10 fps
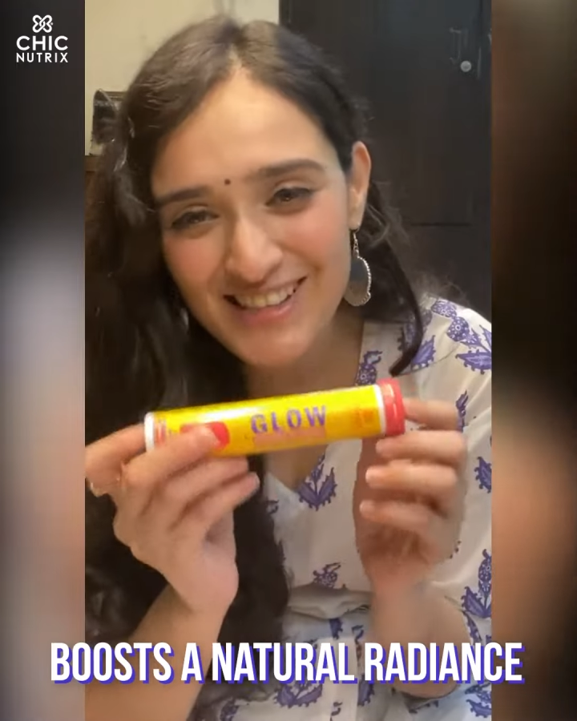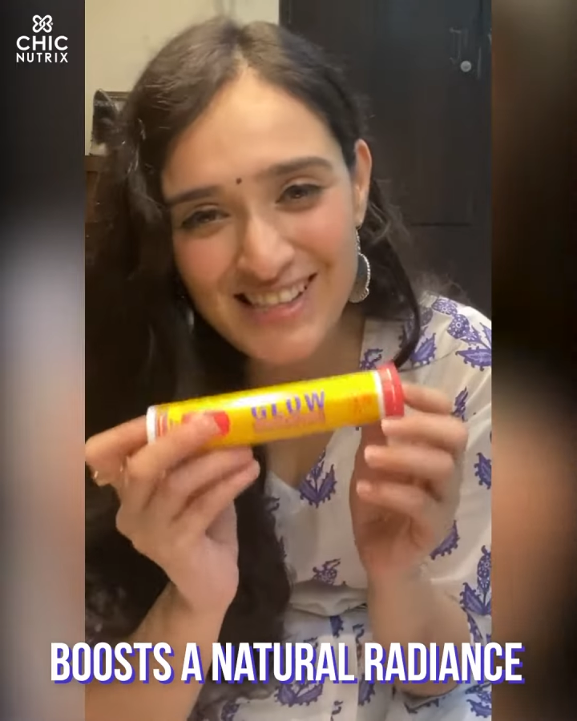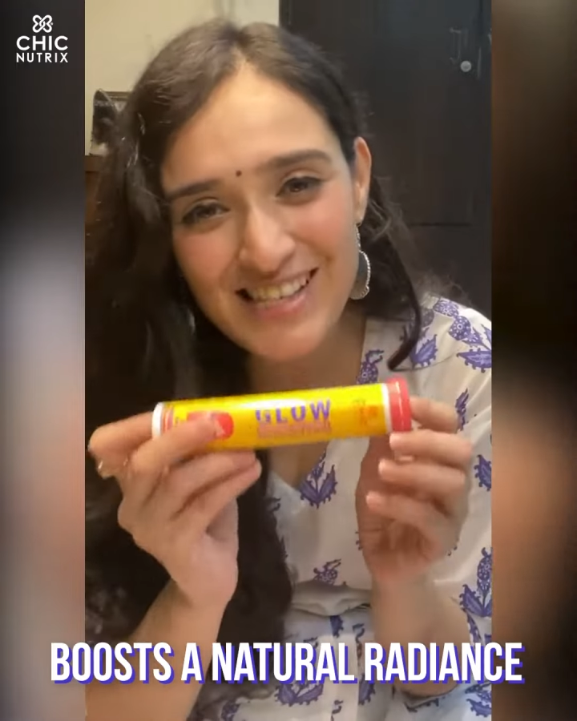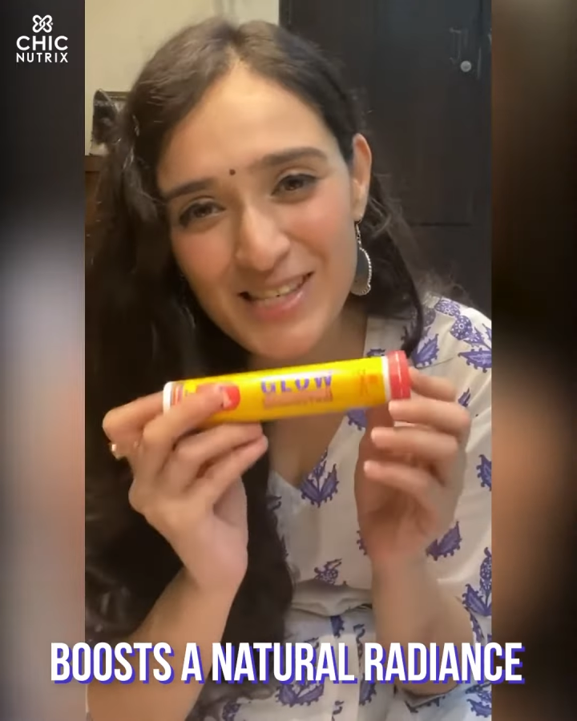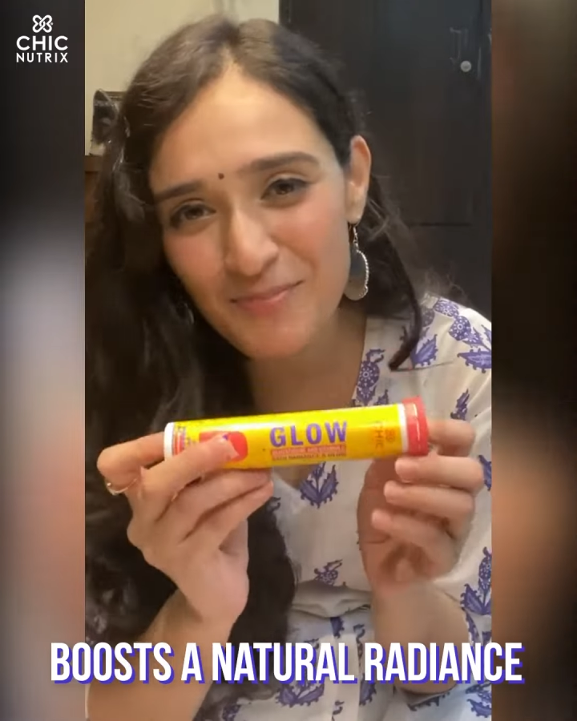This
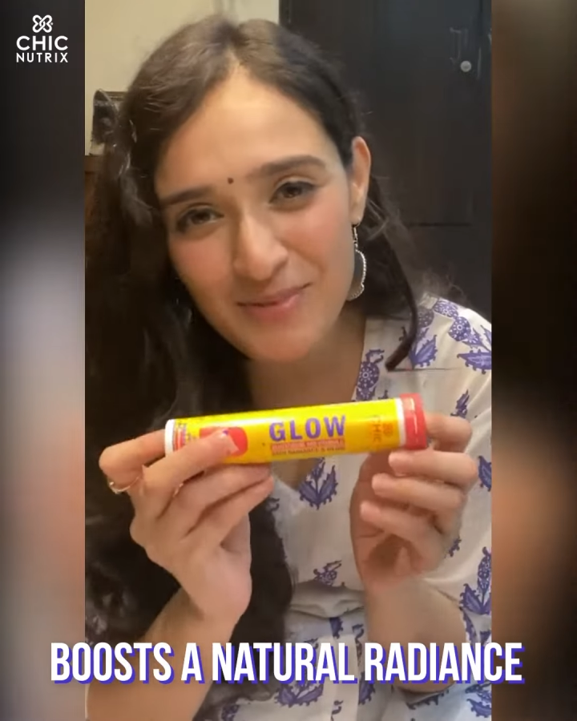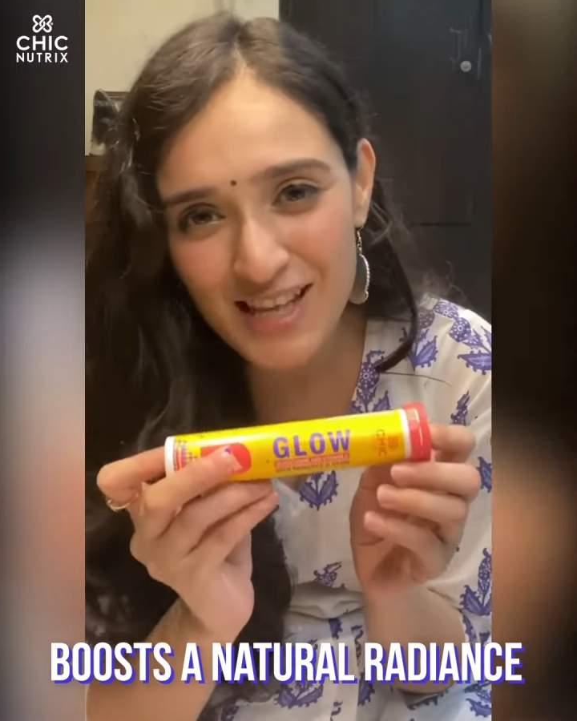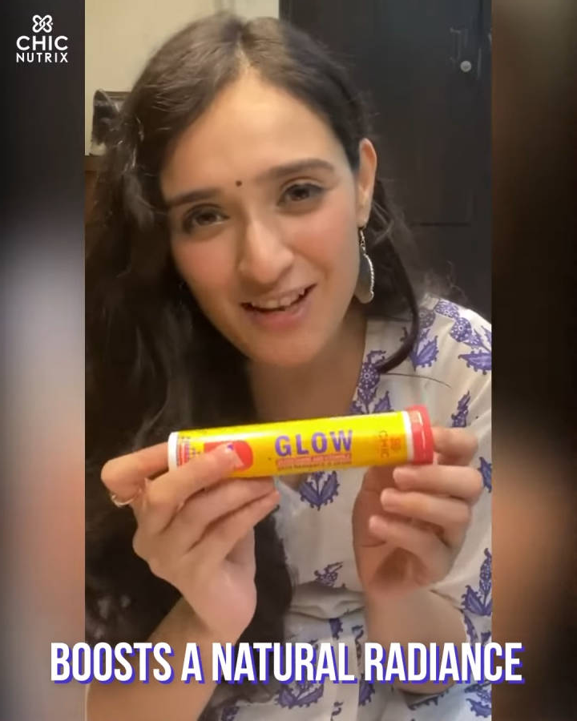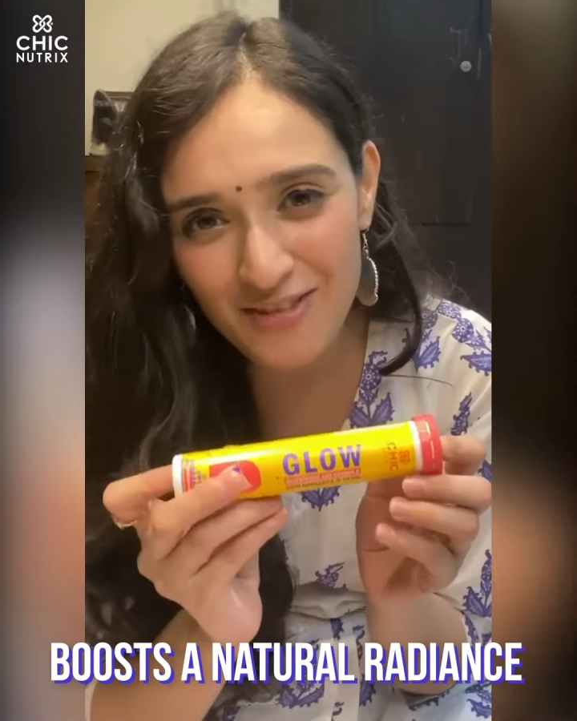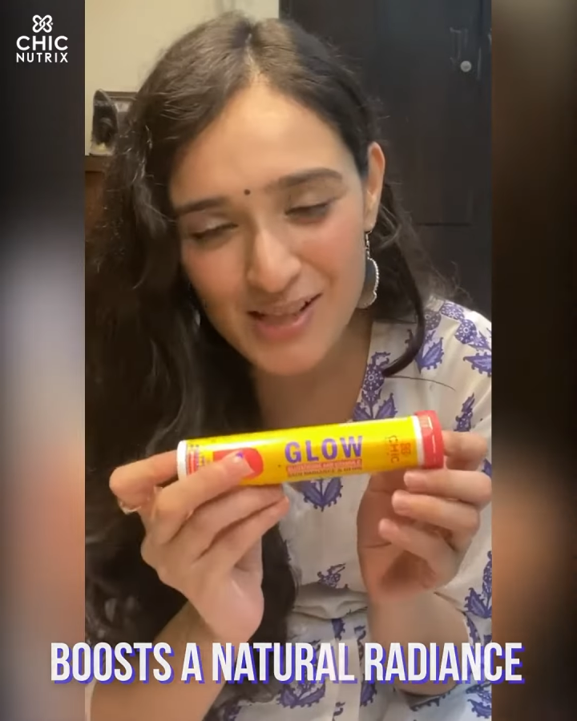is
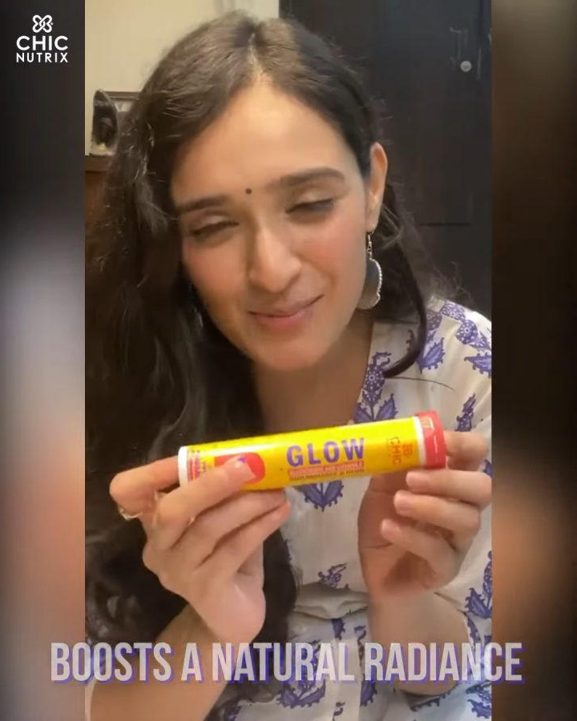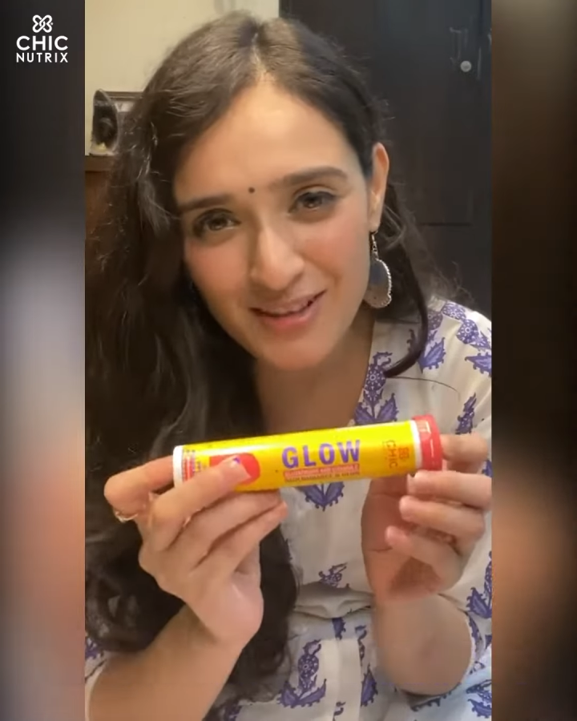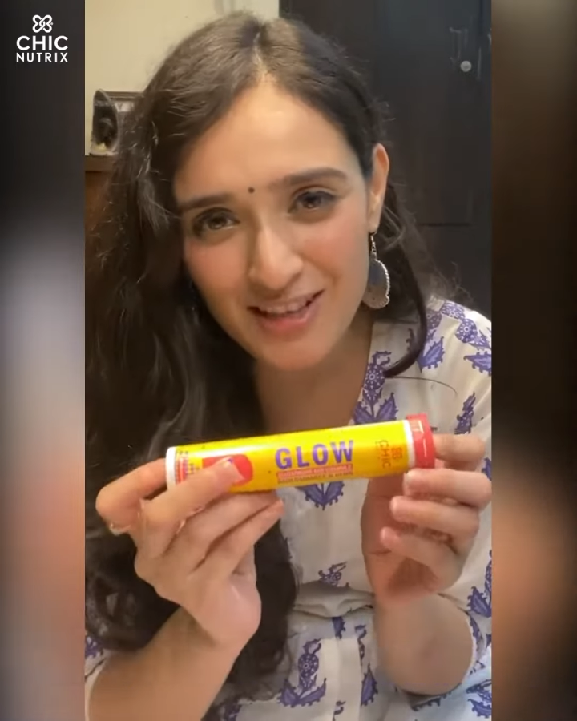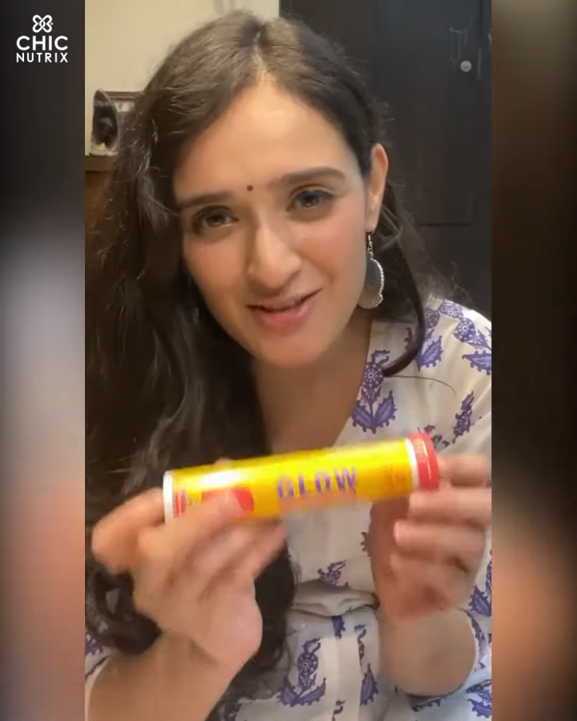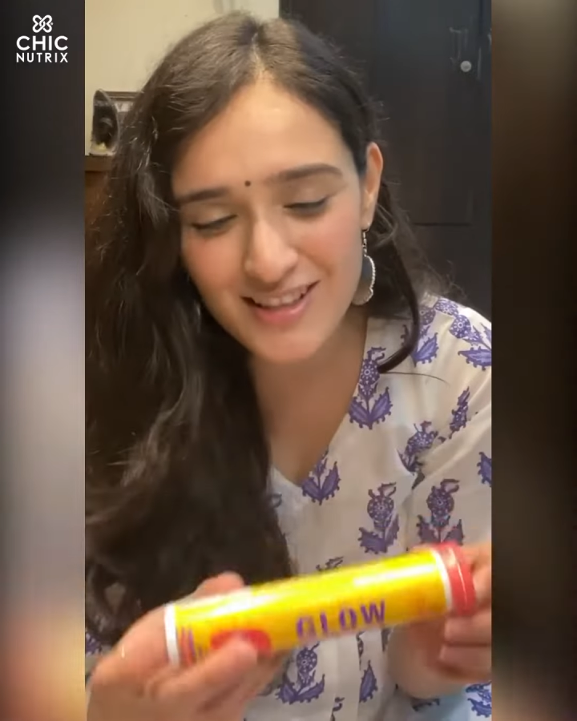
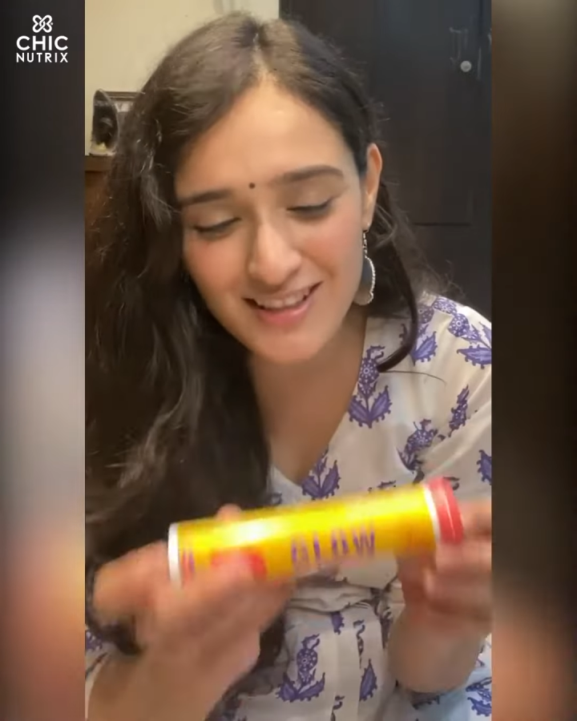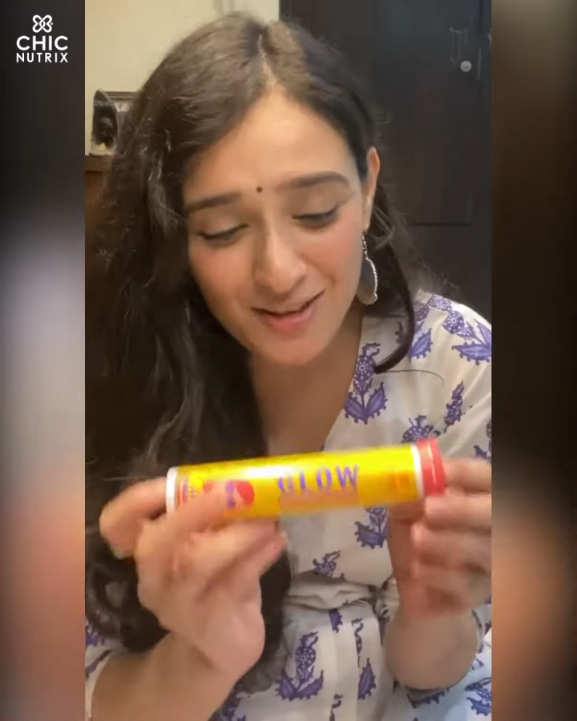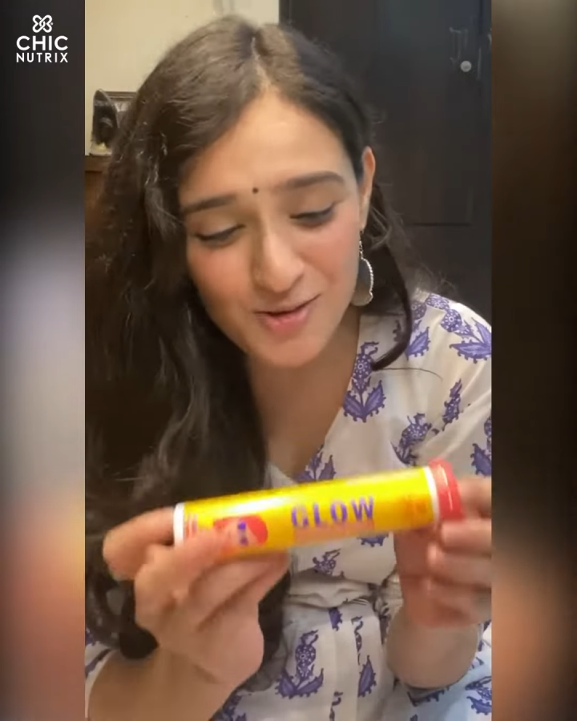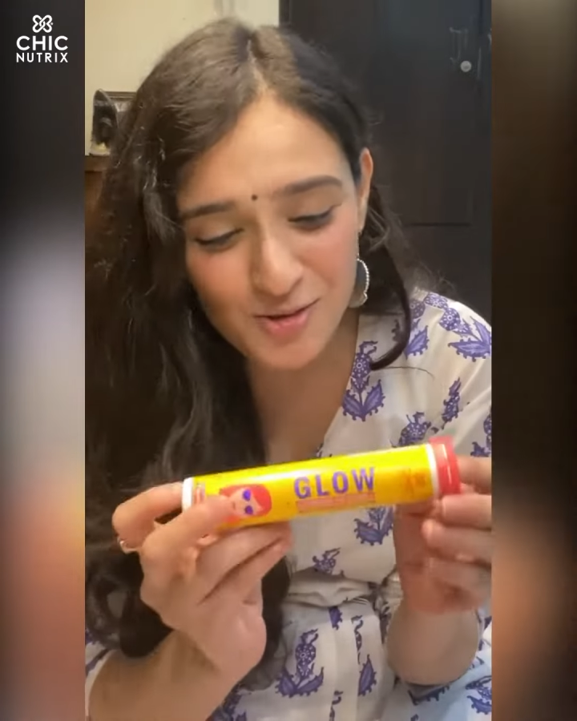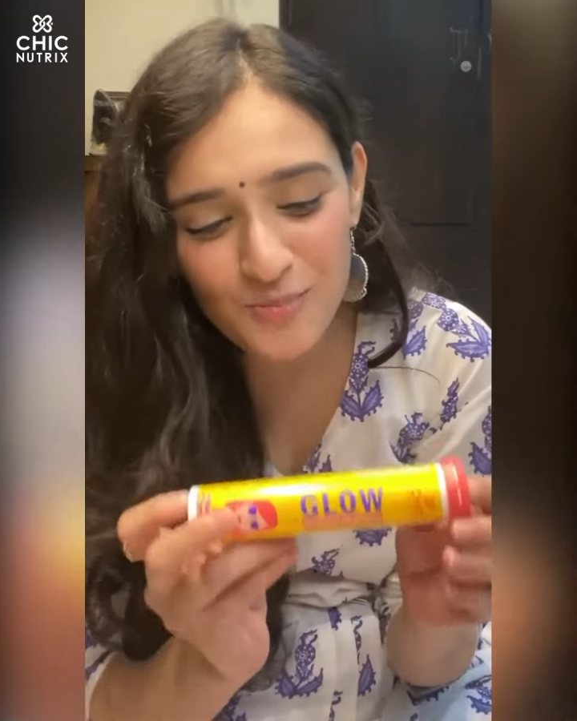self-explanatory. Thank
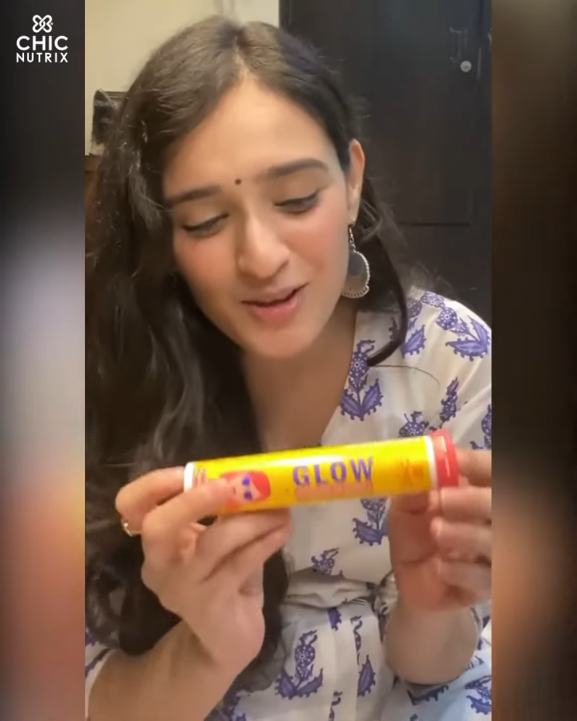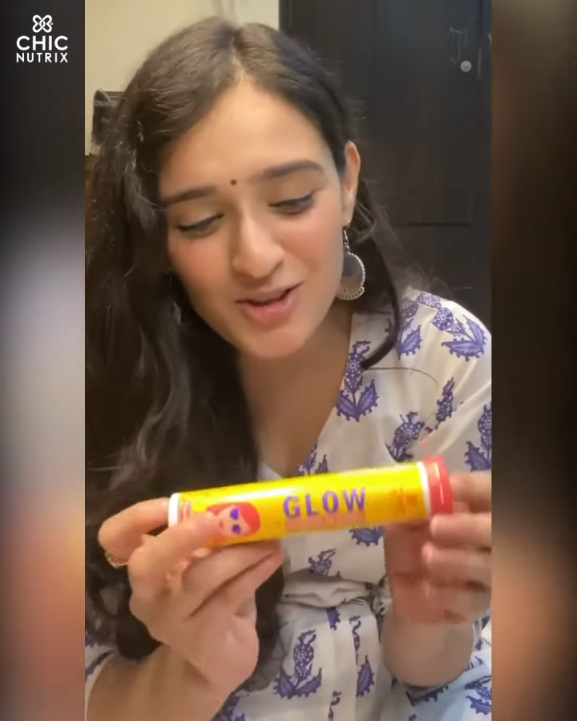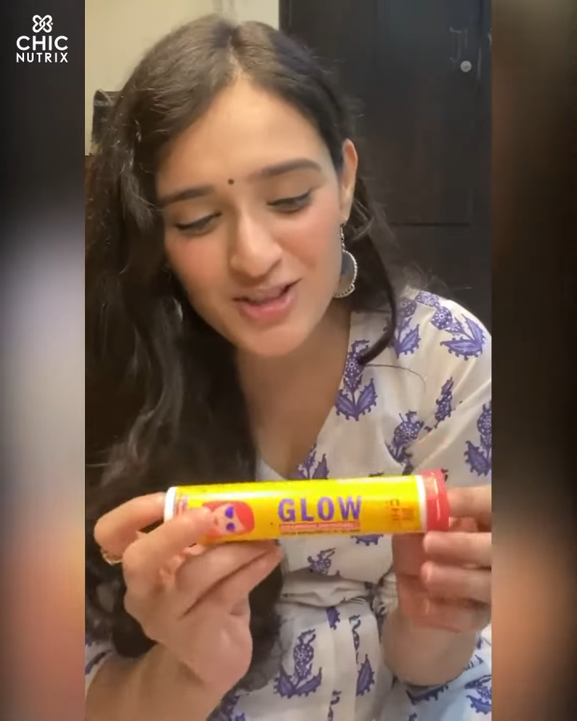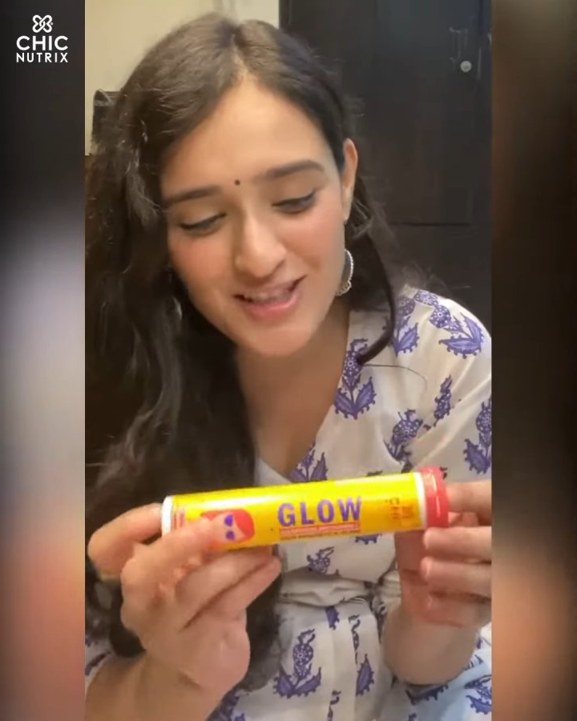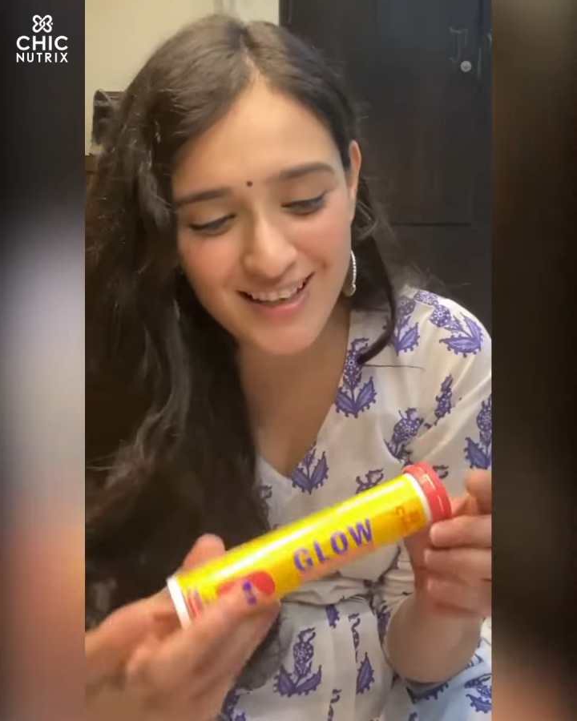you so much, Sheik.